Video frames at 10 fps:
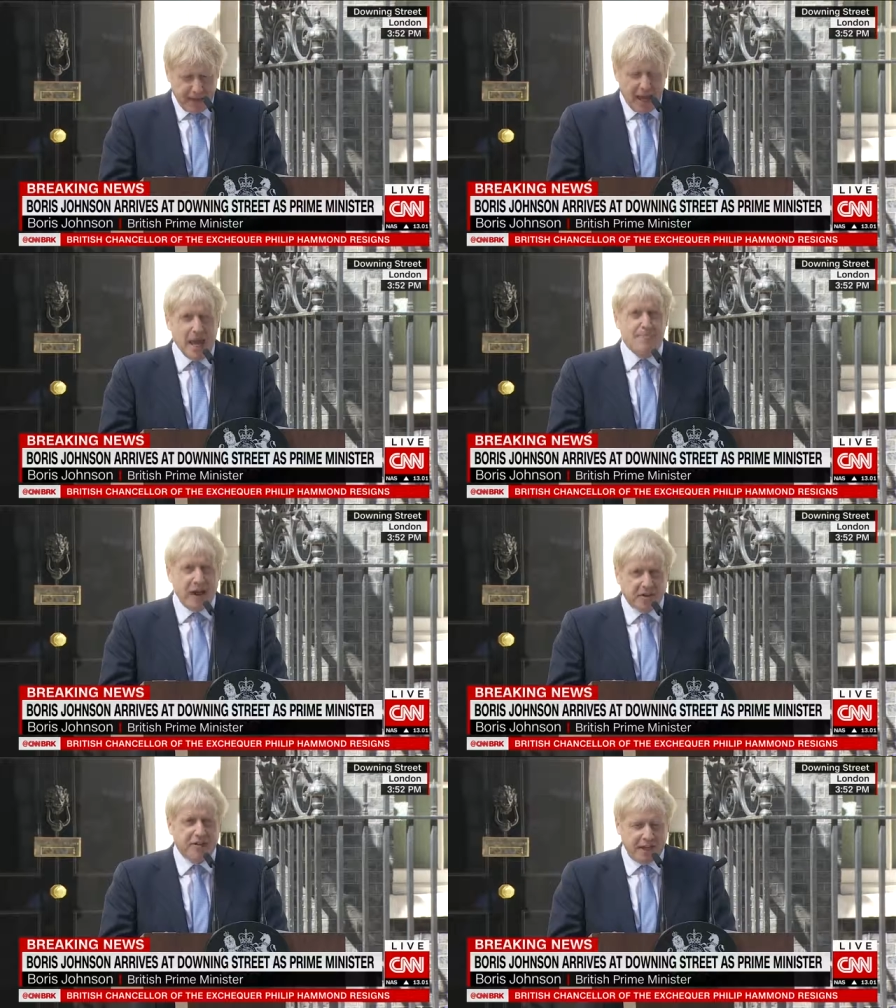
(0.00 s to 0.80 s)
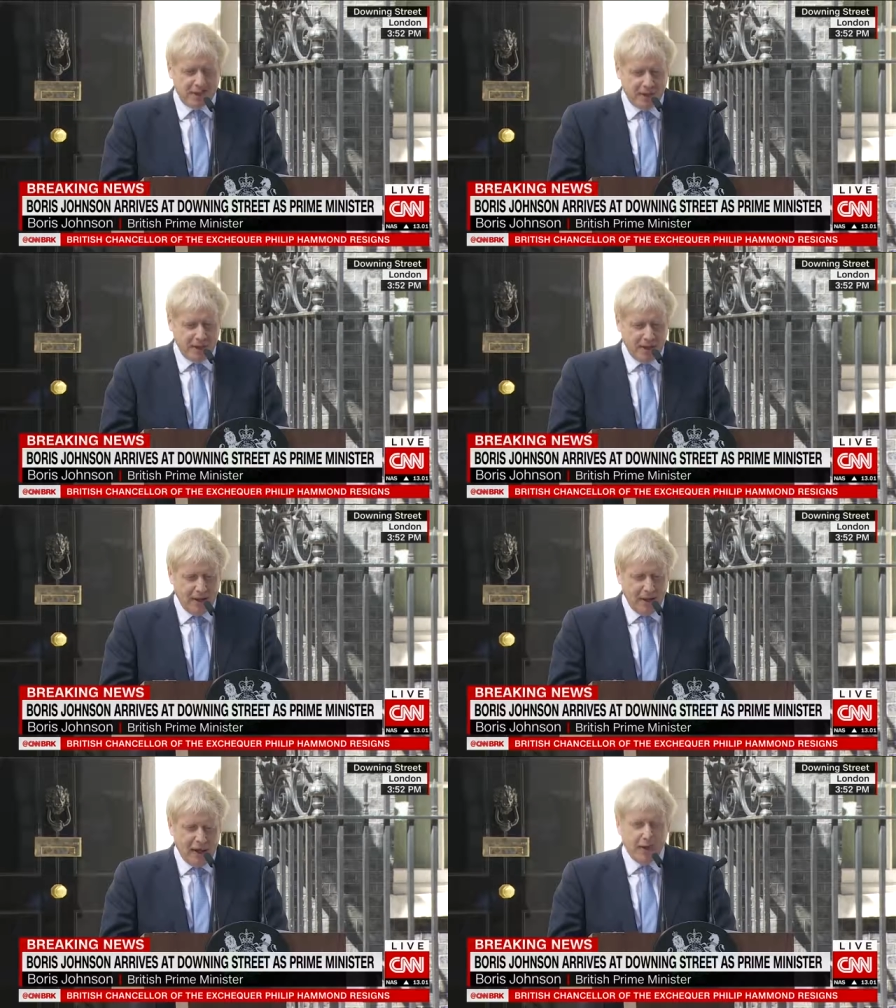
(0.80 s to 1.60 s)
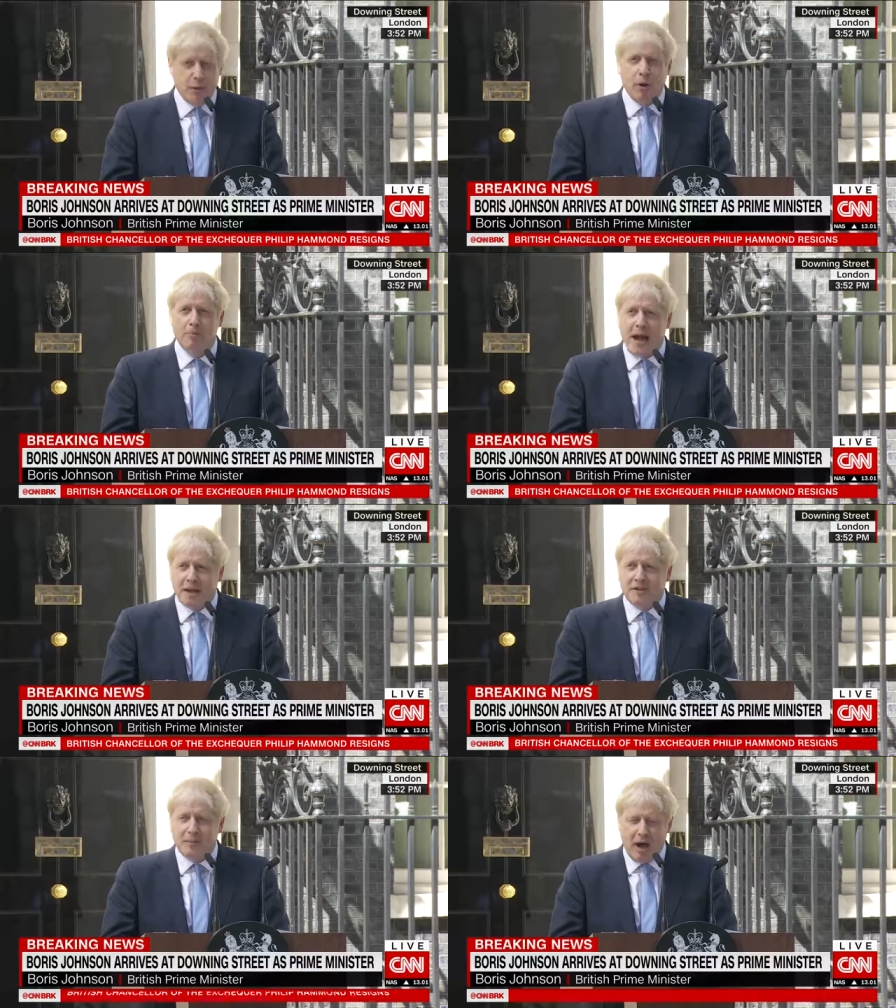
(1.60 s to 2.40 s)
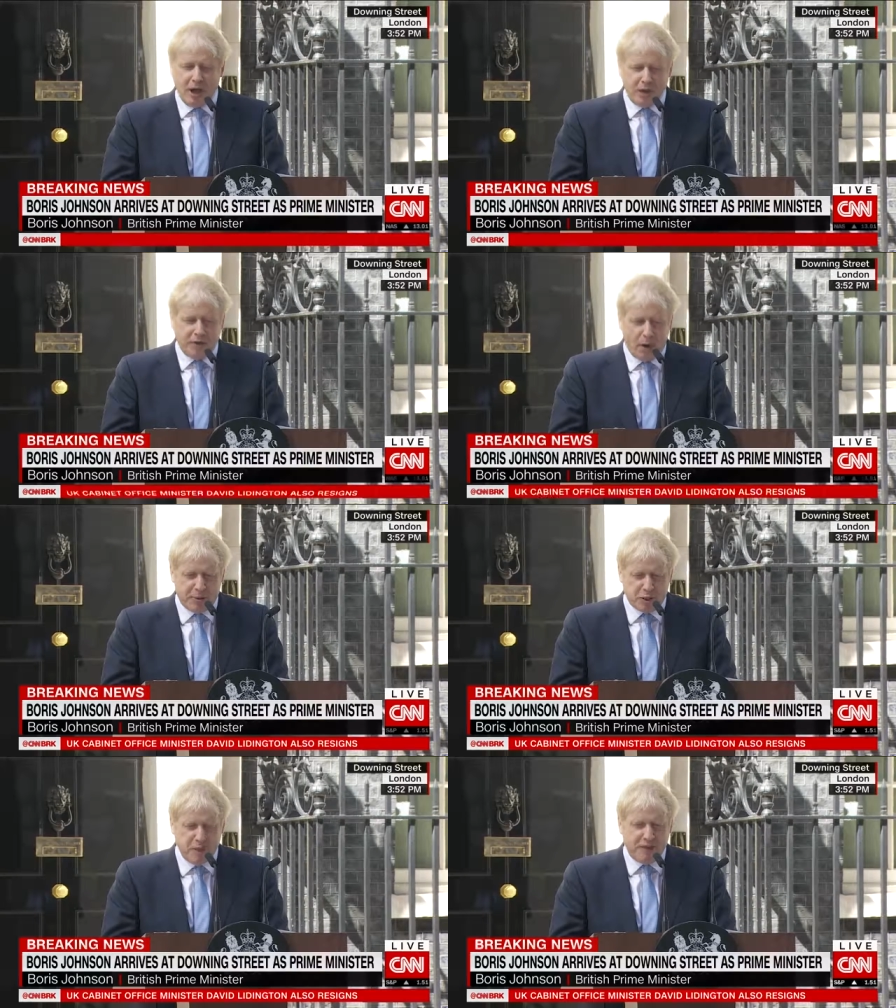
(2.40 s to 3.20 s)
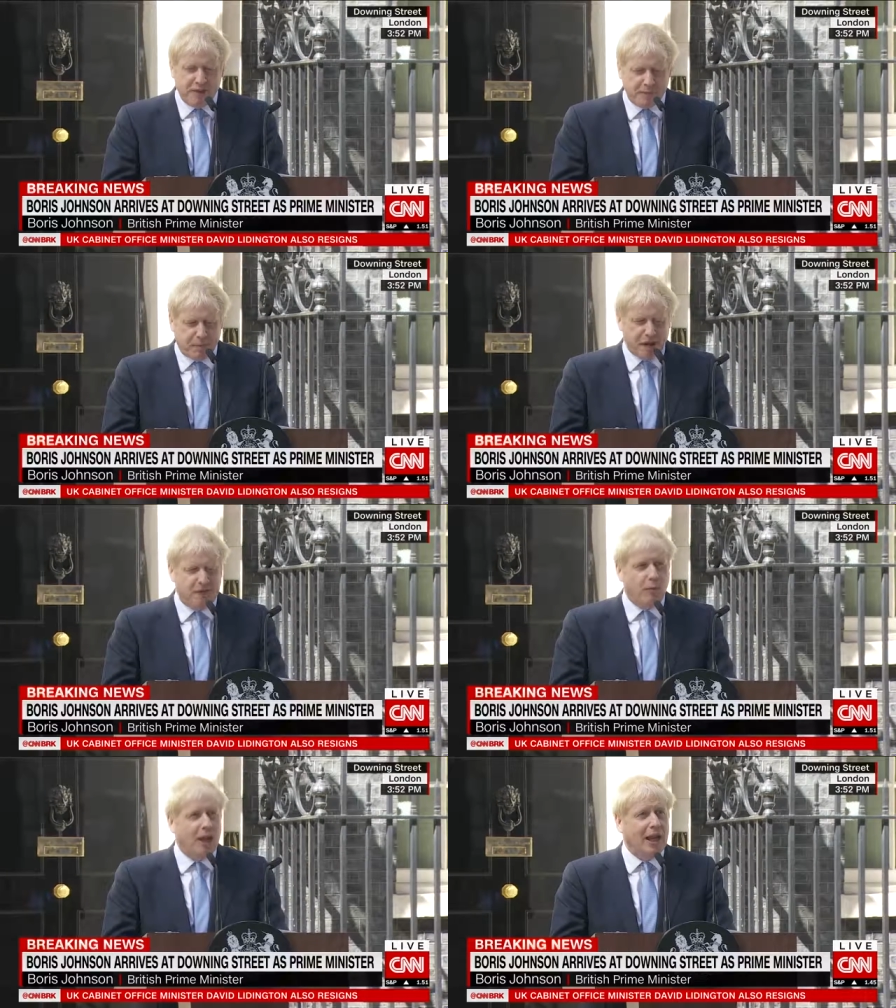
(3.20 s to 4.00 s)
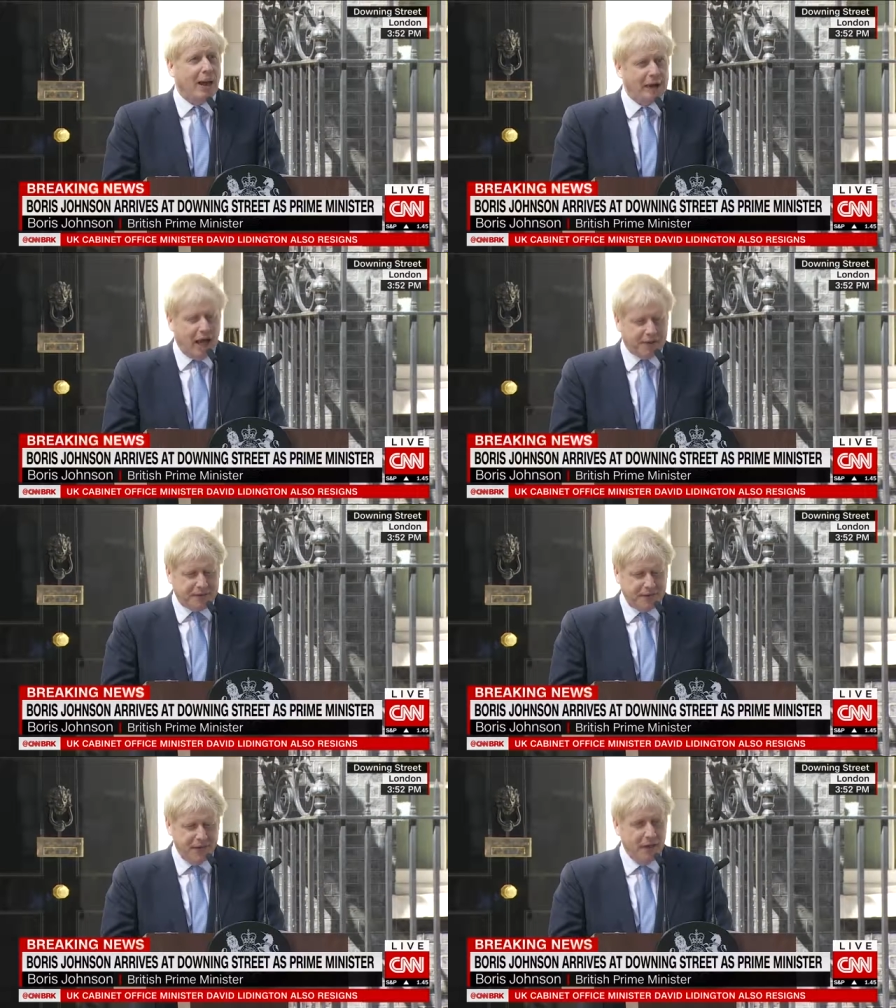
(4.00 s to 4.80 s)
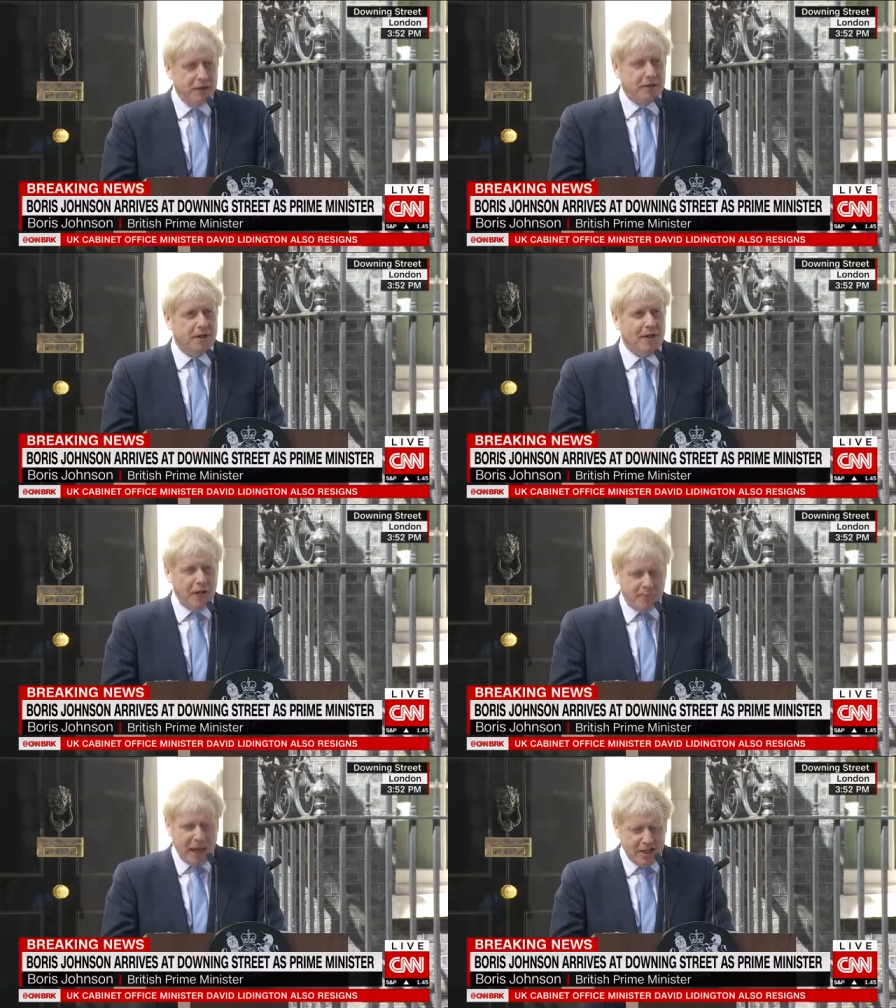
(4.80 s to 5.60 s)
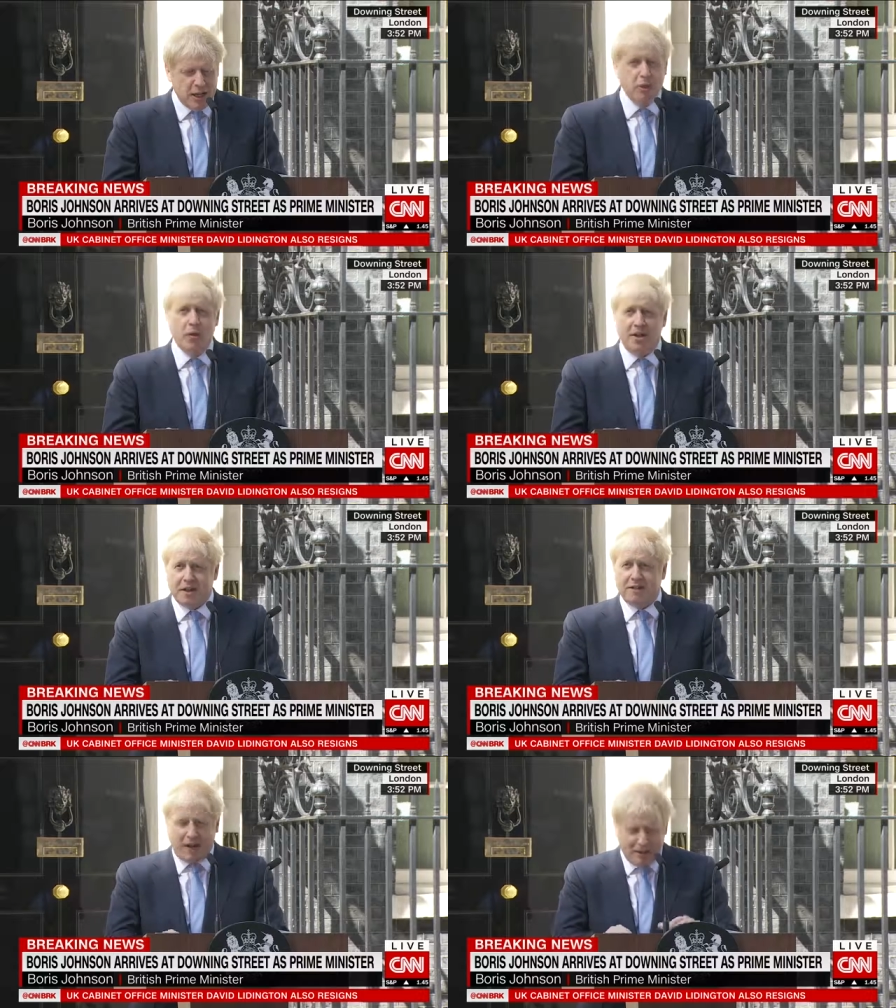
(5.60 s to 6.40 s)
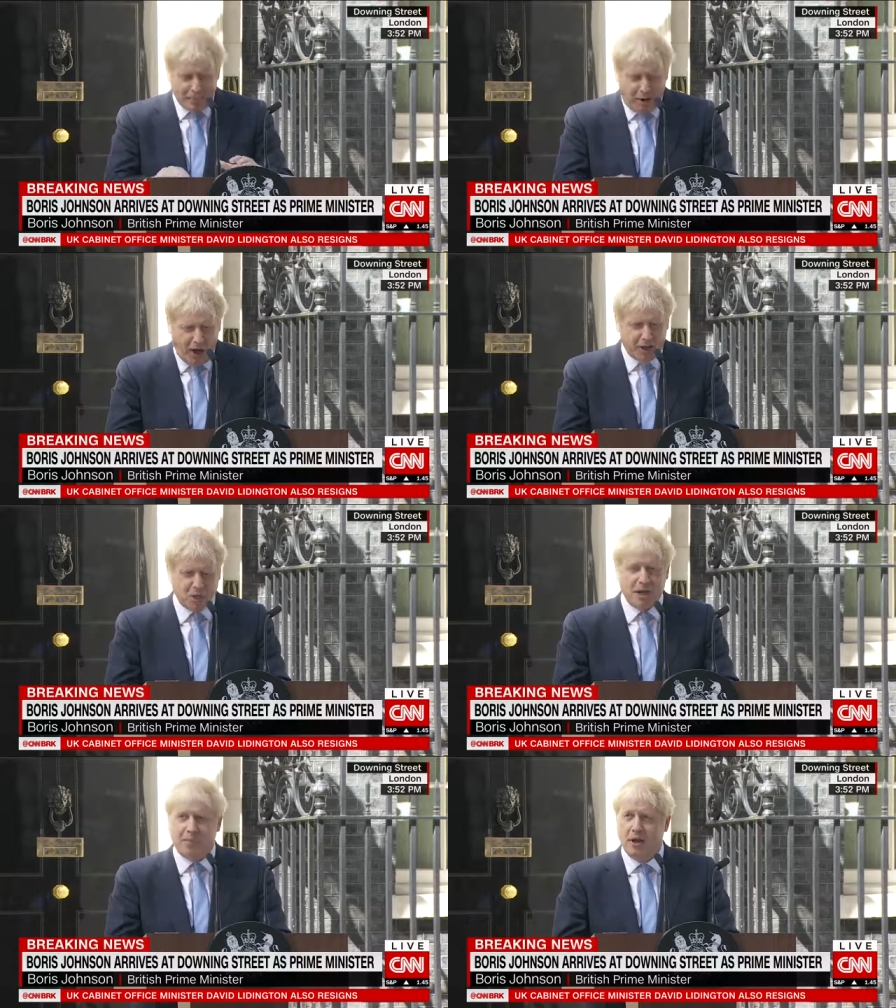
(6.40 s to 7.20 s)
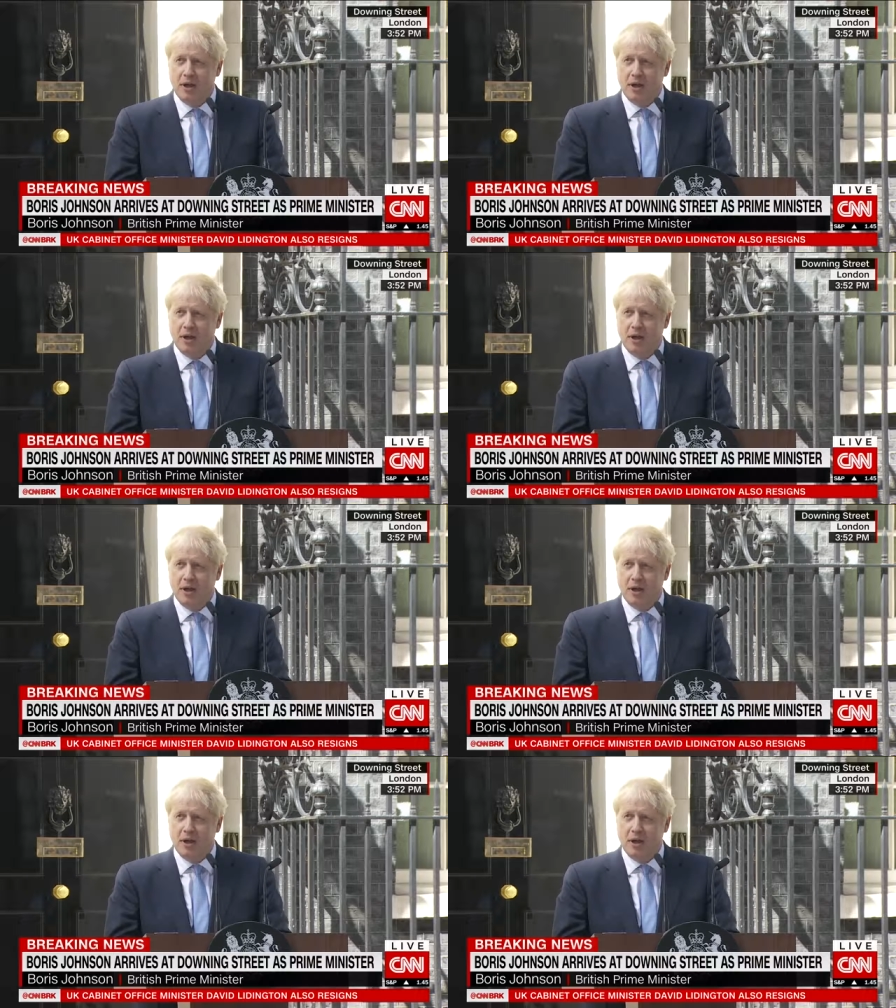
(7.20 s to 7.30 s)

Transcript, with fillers: a better deal, that will maximise the opportunities of Brexit while allowing us to develop a new and exciting partnership